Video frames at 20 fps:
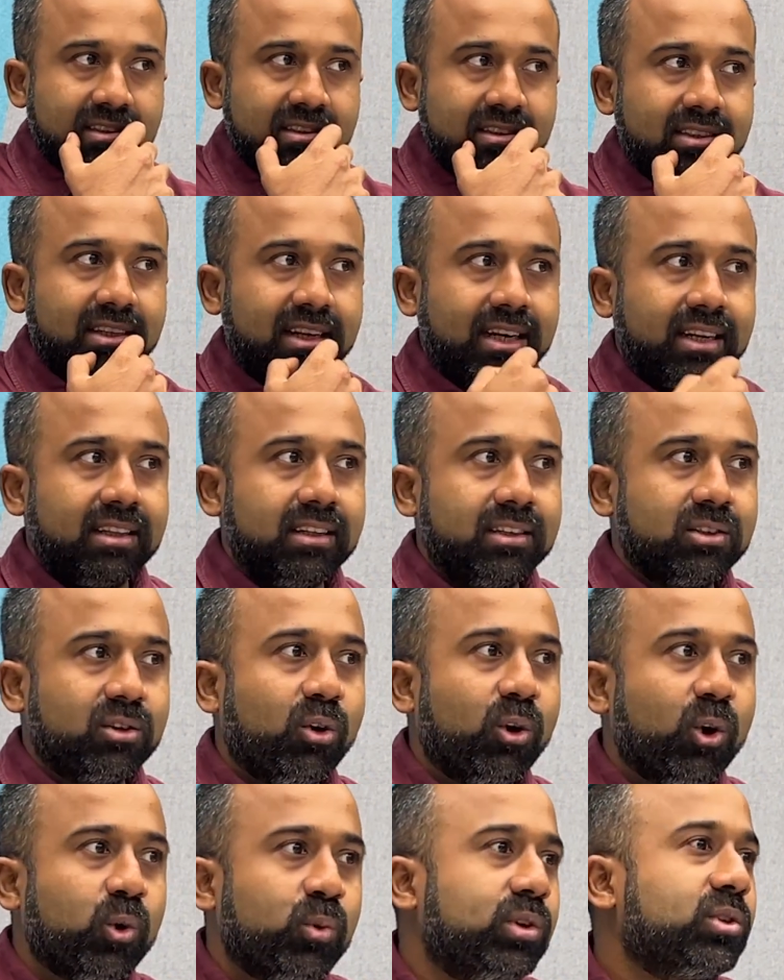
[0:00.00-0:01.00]
That there's
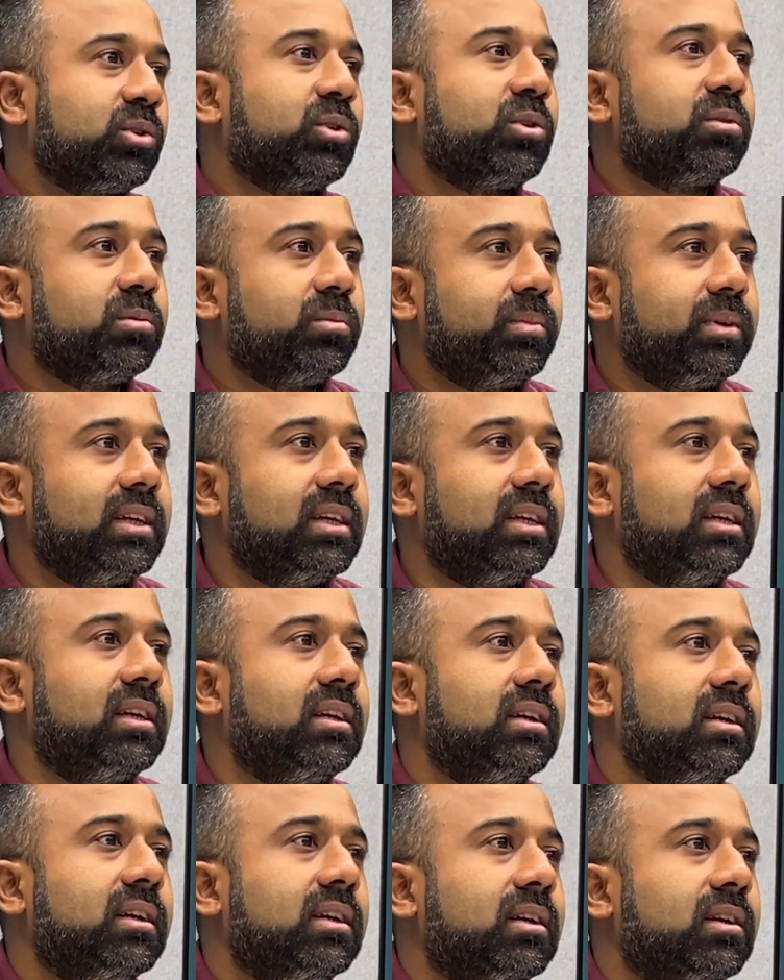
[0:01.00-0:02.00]
always going to be
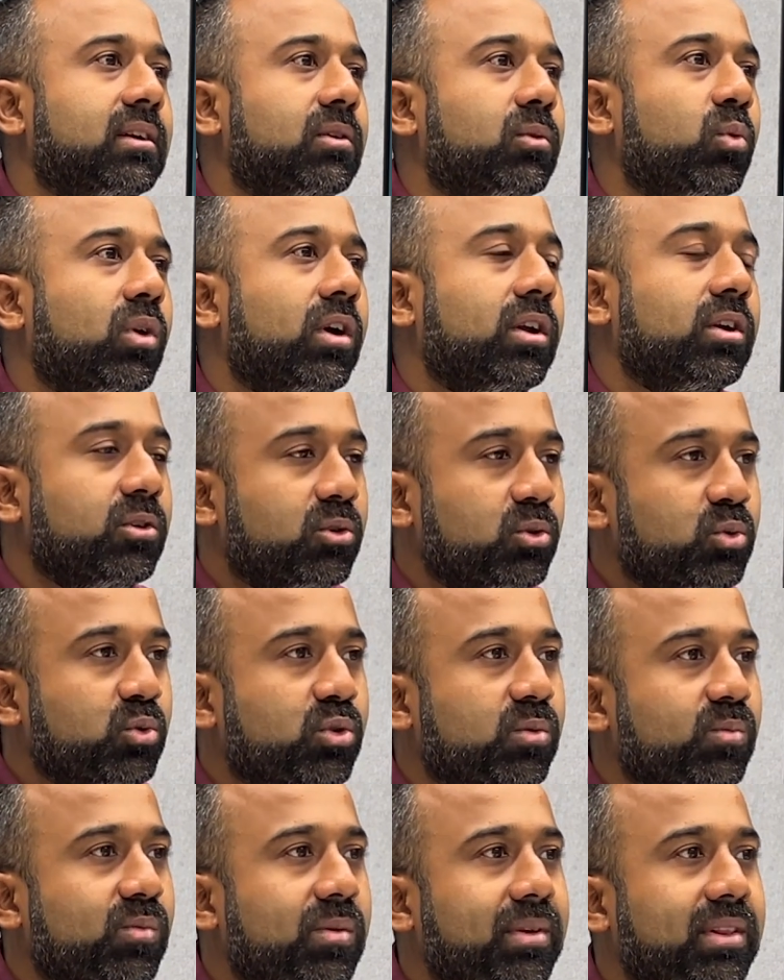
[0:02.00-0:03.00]
1, 2,
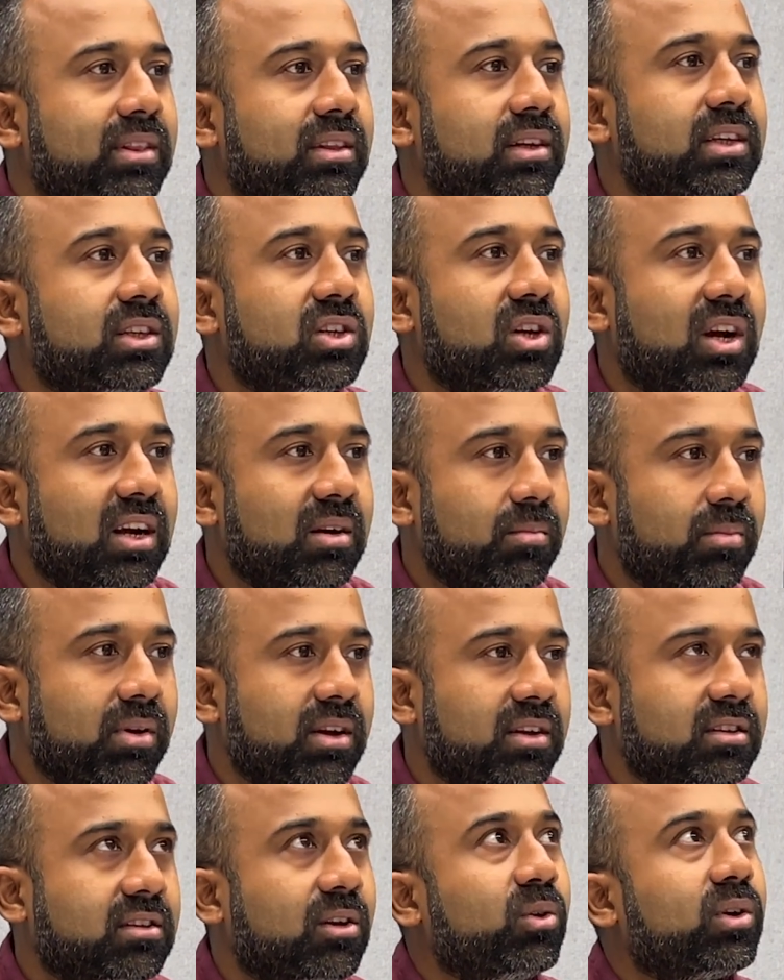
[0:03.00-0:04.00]
or maybe 3 giant
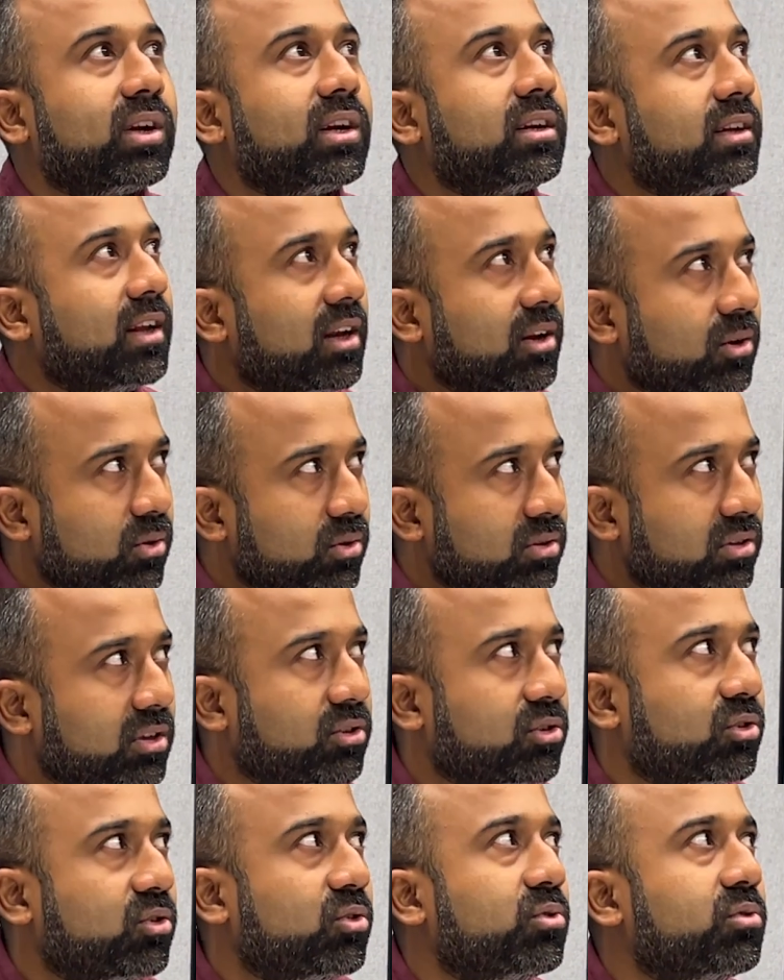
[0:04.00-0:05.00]
players. Look at telcos, it's
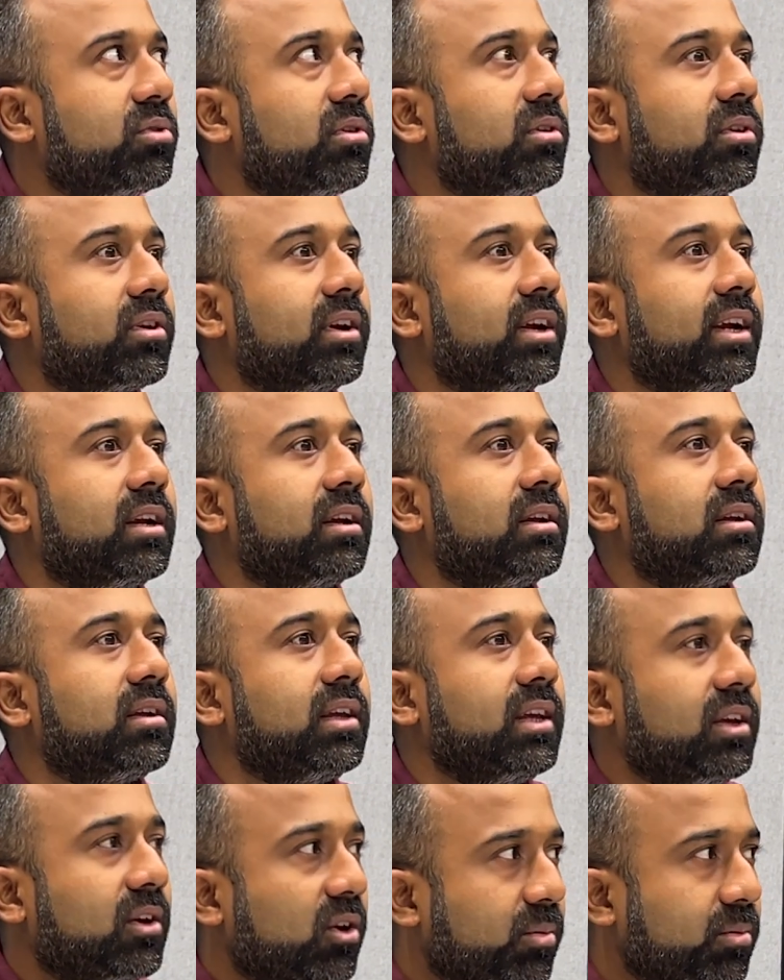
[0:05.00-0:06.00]
true. Look at
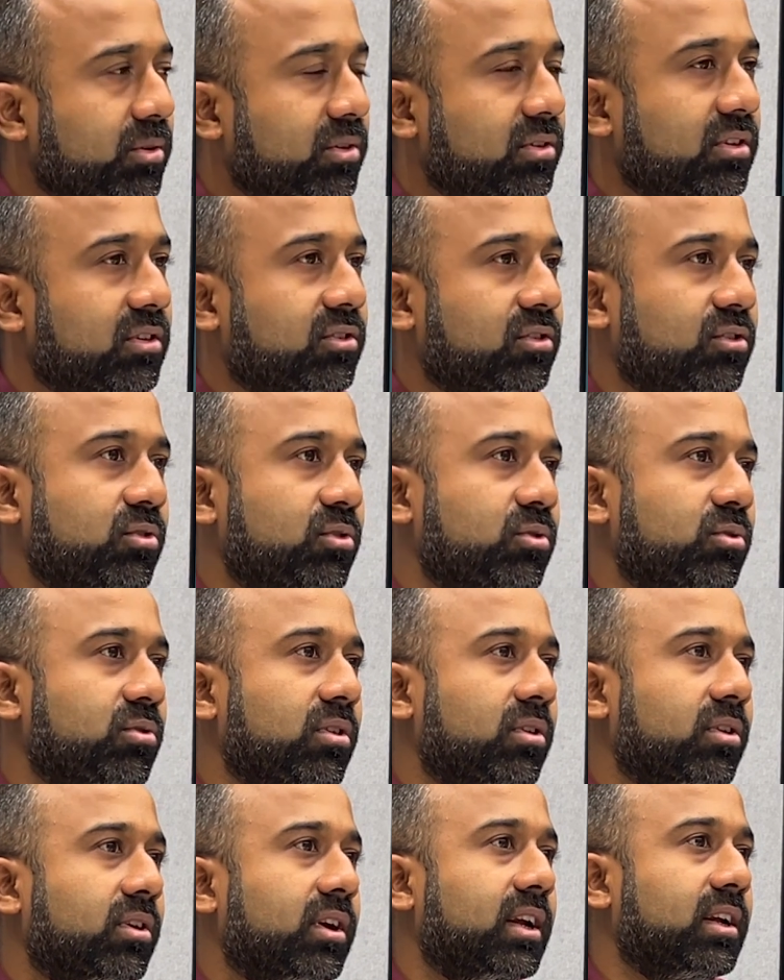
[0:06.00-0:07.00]
e-commerce, it's true.
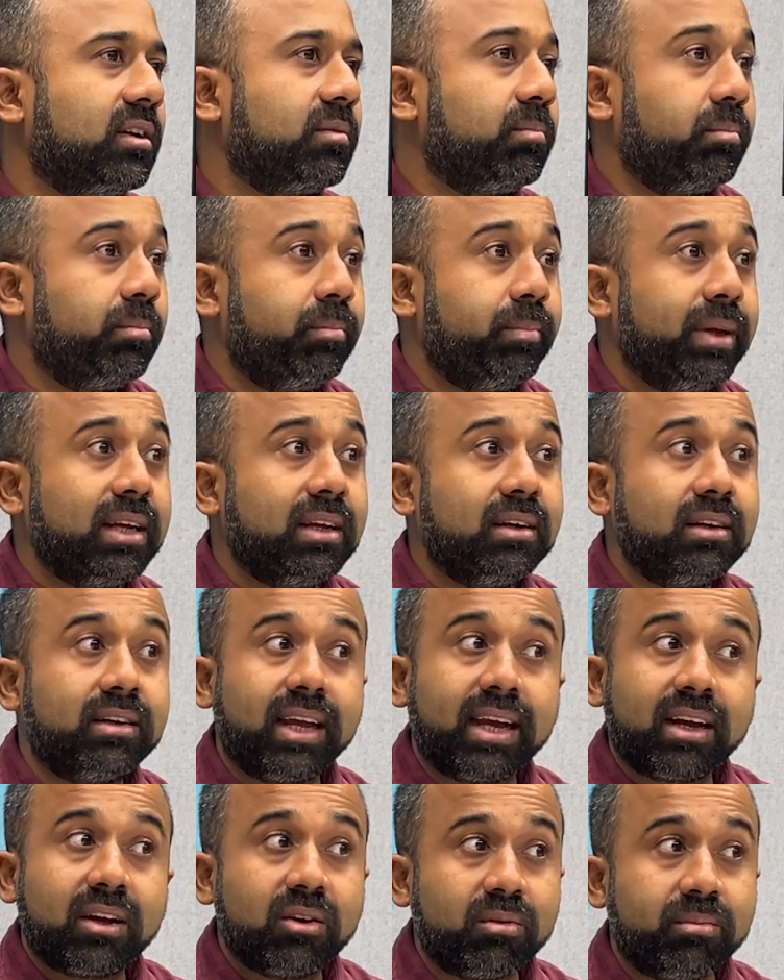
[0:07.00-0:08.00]
Look at big
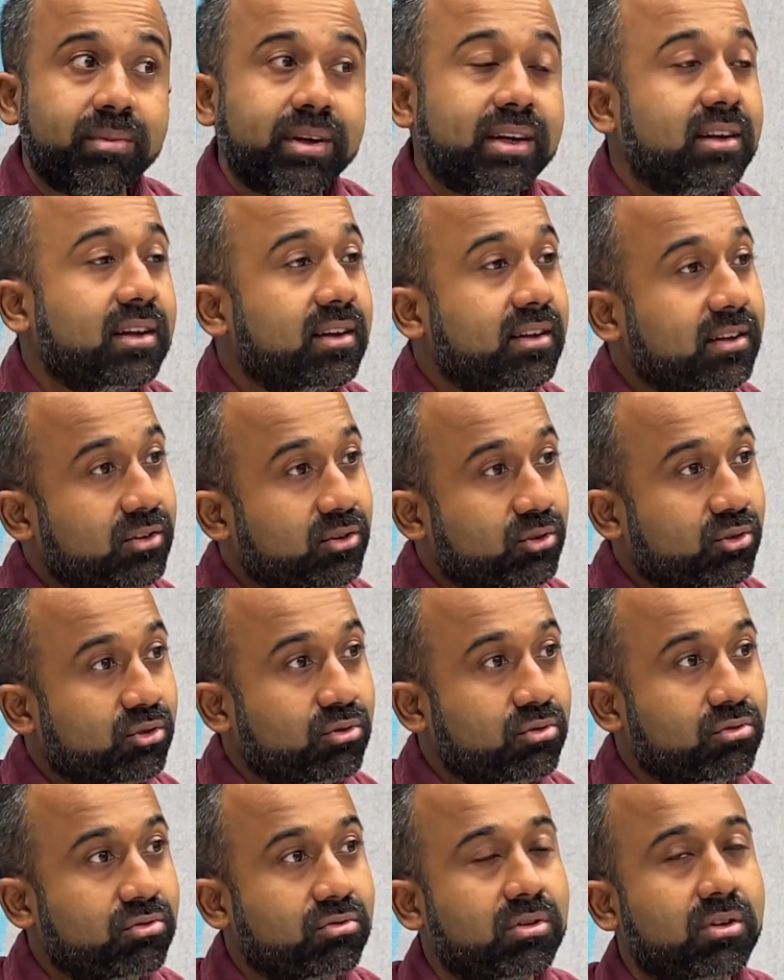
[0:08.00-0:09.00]
tech or media, it's
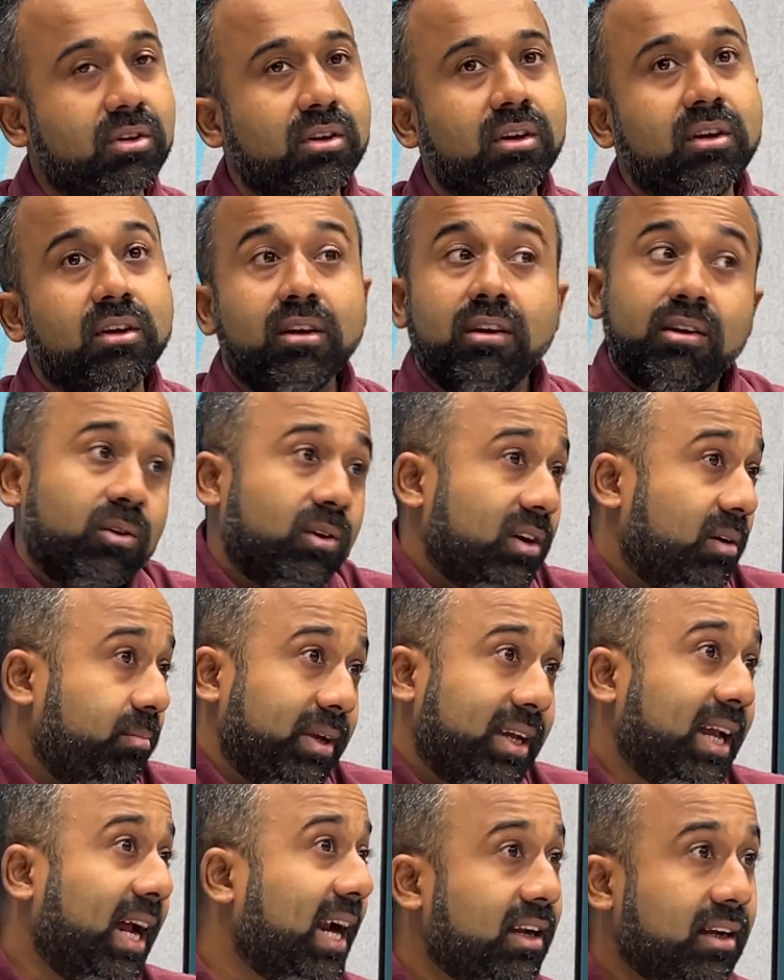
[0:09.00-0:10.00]
true. Look at
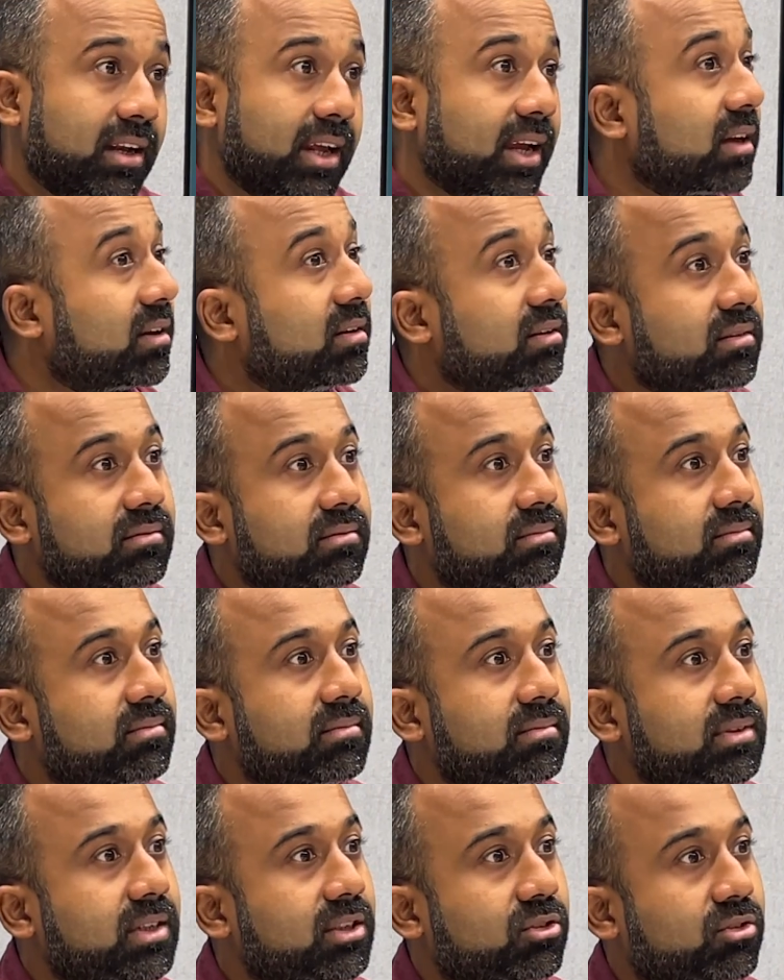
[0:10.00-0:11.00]
big AdTech,
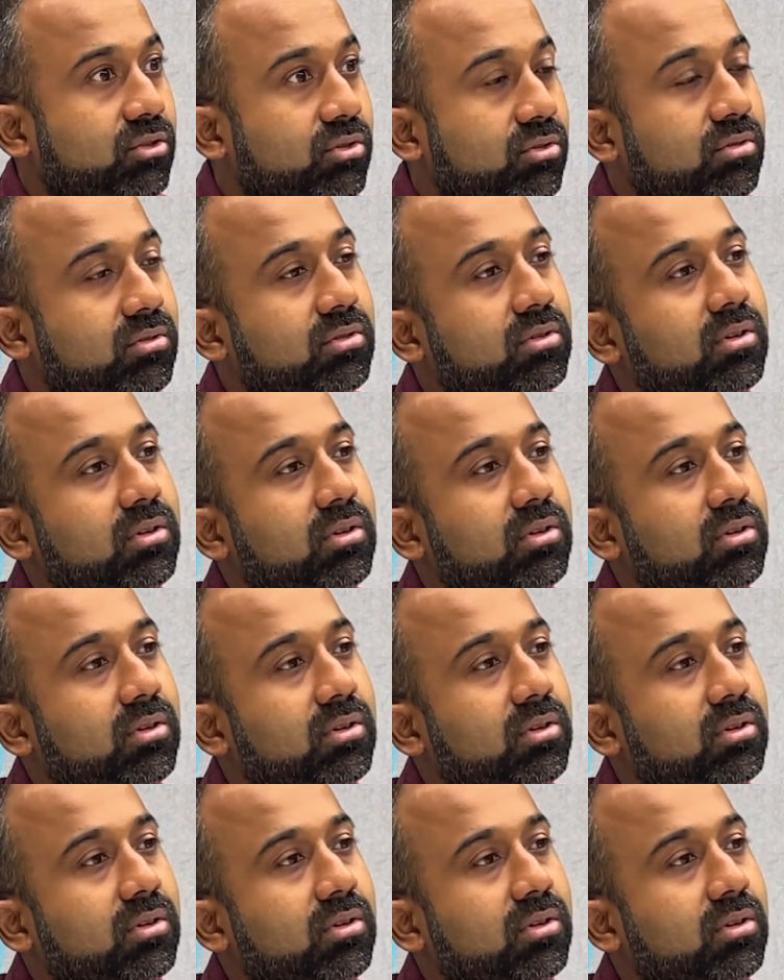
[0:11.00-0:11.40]
it's true.